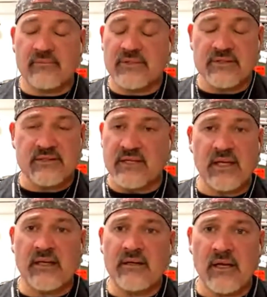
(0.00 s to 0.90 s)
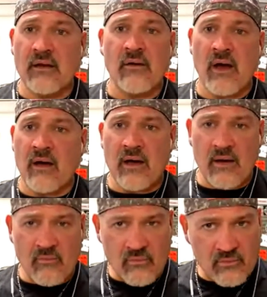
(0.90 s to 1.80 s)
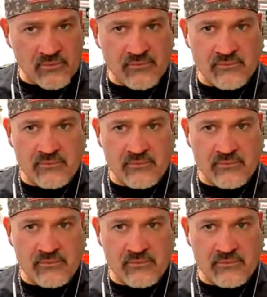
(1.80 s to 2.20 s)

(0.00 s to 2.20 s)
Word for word: to see, you know, I, I wanted,